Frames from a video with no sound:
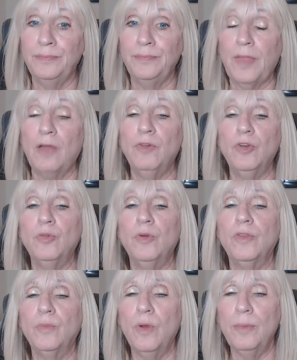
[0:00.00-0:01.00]
A
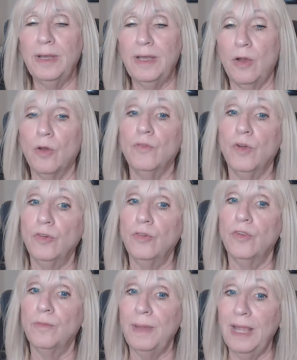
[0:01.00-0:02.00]
virtuous woman or
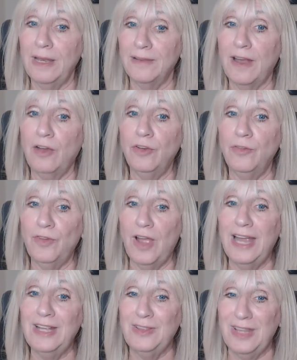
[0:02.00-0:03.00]
virtuous man is hard to
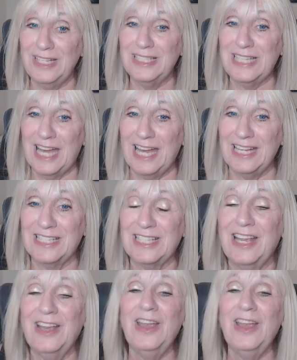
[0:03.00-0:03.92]
find these days.